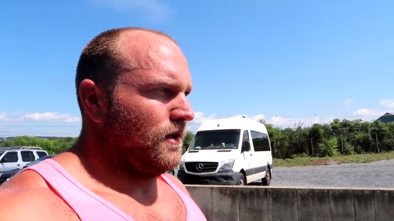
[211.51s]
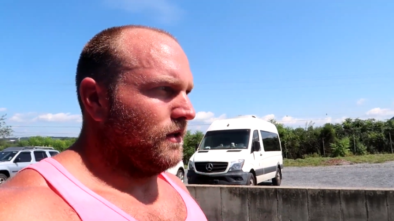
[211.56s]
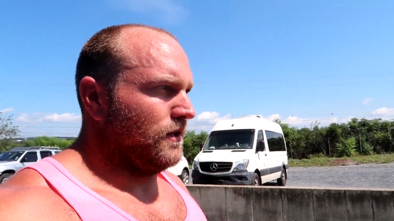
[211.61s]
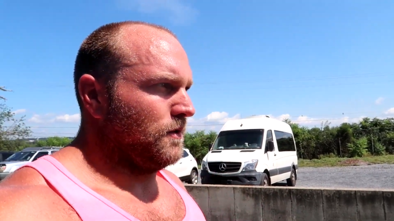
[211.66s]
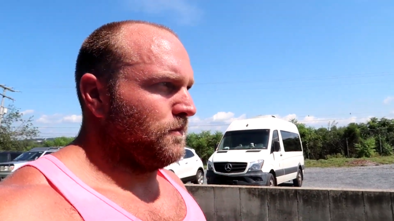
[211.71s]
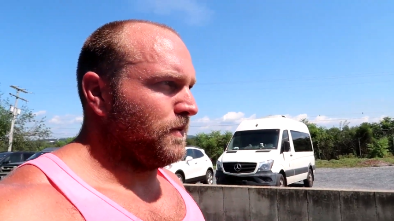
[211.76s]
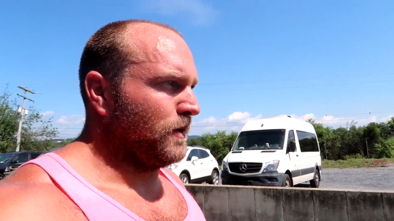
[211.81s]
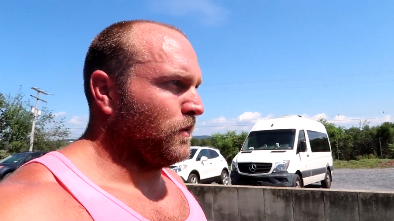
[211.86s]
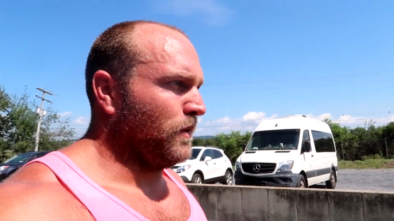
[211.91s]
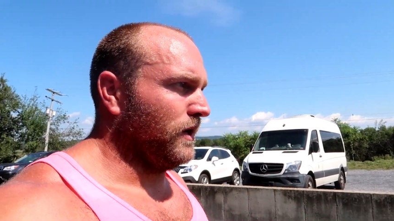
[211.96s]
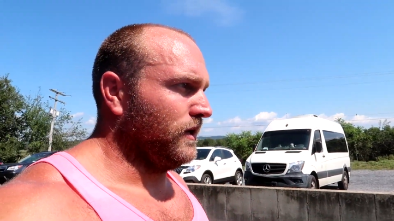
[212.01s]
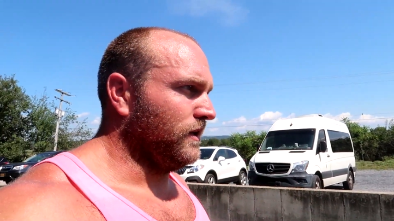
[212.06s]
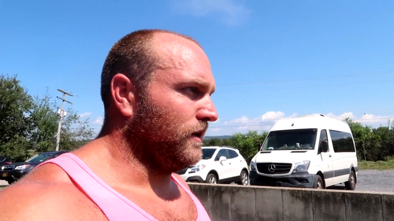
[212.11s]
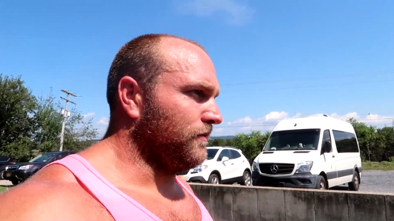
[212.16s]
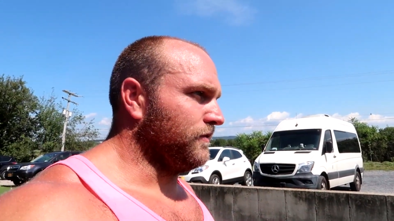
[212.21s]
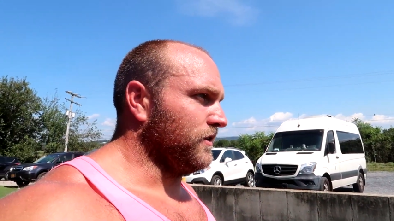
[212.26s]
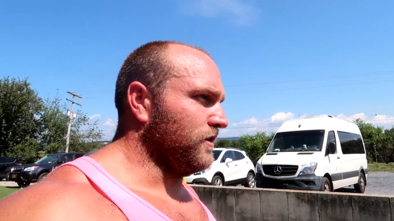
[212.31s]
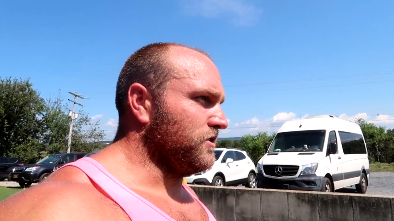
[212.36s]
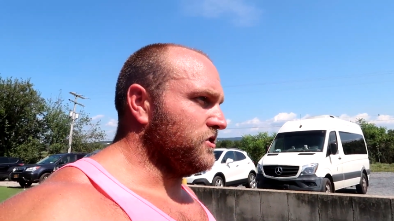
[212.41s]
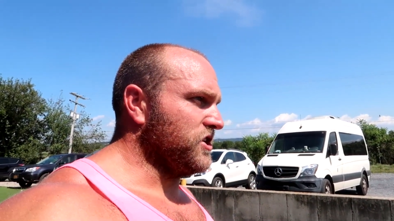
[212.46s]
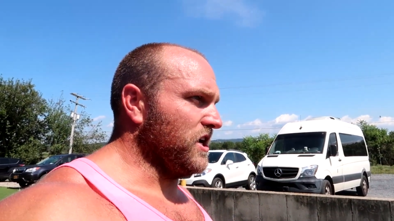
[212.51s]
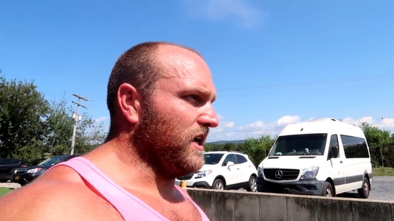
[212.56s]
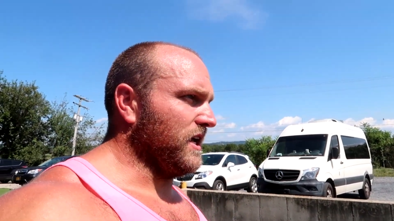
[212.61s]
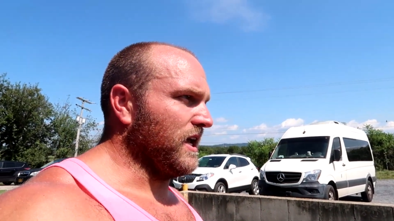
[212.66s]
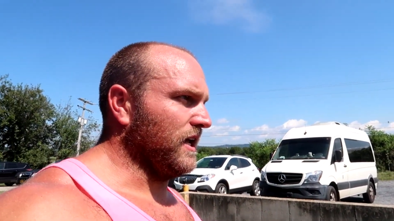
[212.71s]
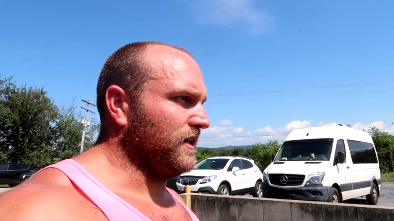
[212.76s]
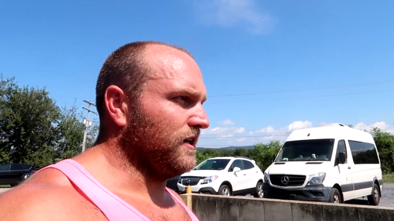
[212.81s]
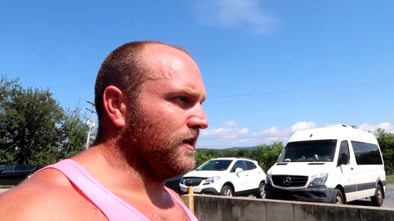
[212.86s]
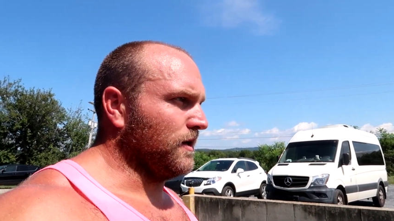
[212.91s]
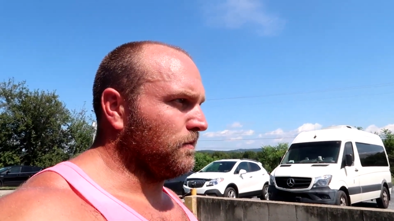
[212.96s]
Olympic weightlifter.
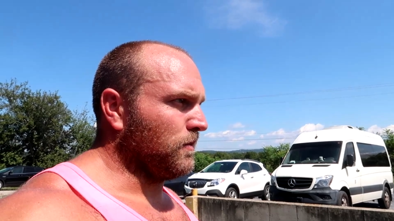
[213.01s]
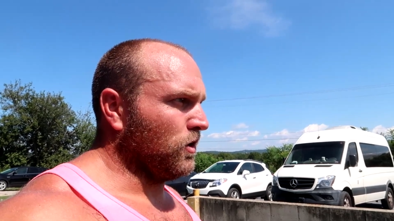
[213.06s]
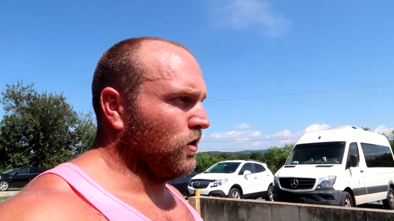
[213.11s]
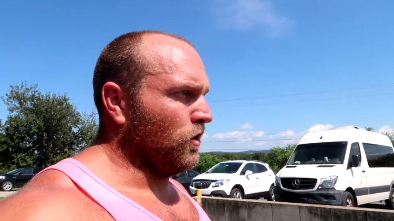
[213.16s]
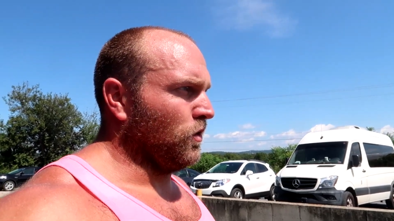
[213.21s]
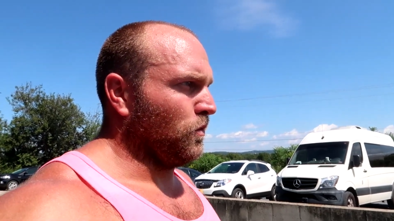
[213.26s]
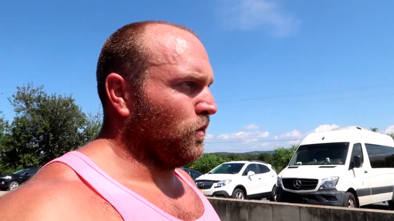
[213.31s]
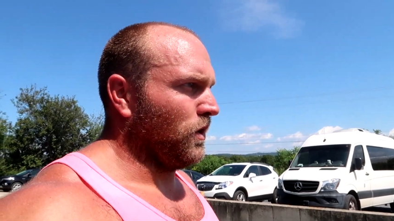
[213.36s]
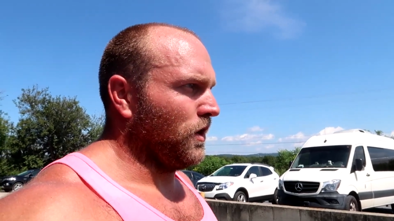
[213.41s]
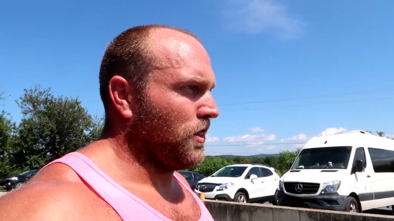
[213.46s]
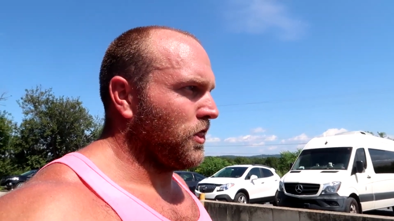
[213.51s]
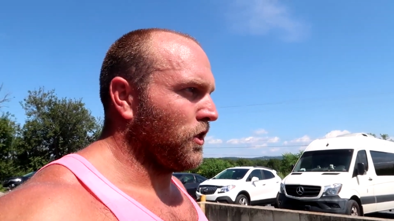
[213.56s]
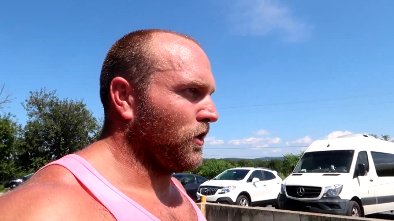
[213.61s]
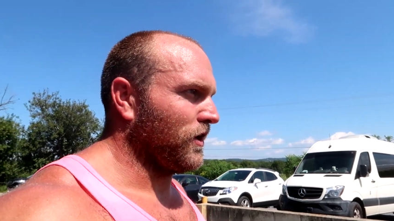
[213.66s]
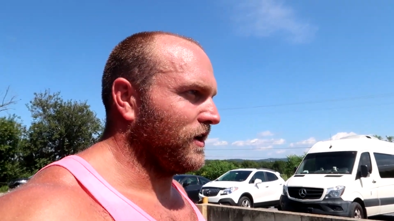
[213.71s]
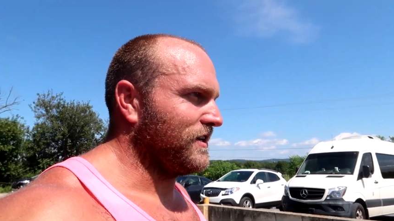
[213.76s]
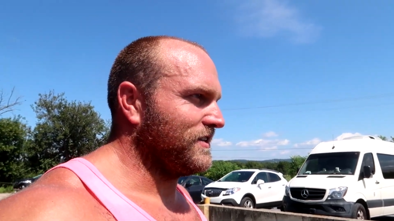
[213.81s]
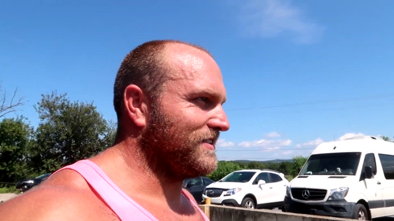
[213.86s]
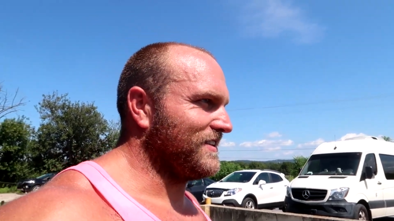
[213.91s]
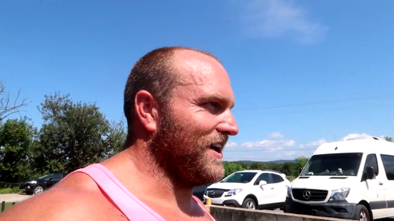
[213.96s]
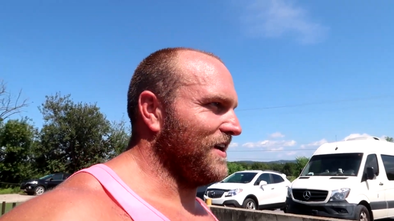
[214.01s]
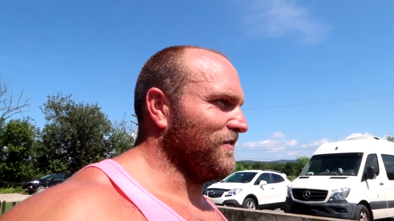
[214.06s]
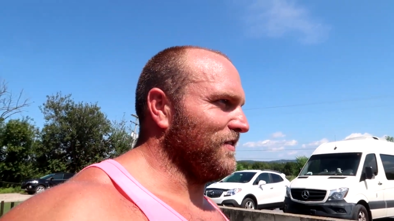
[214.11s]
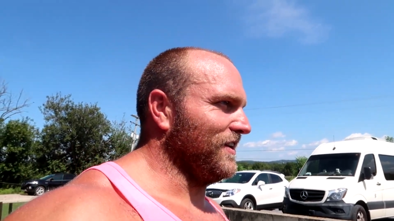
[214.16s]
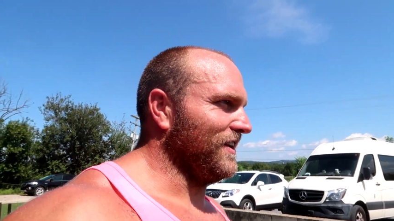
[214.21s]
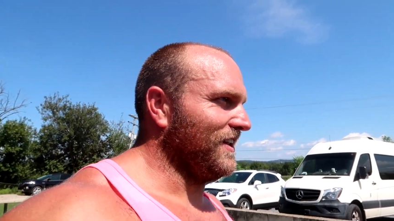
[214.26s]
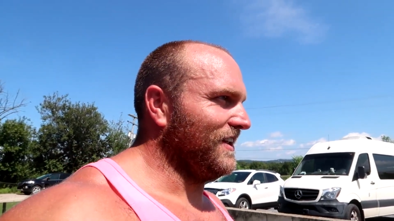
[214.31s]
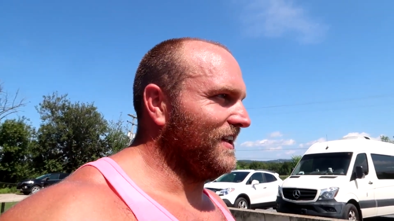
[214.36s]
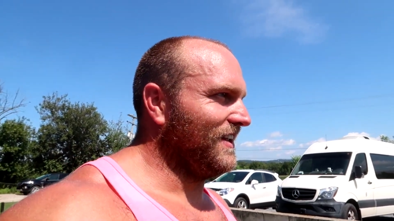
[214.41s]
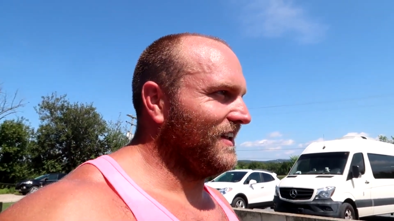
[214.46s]
Jake ended up going
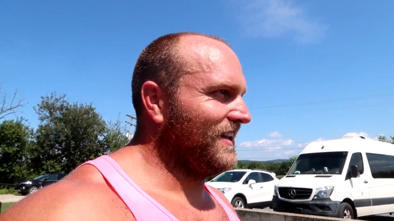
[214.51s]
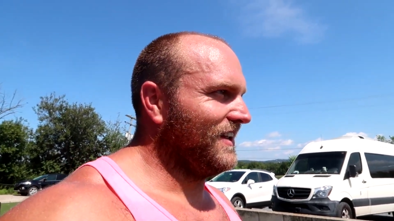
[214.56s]
137,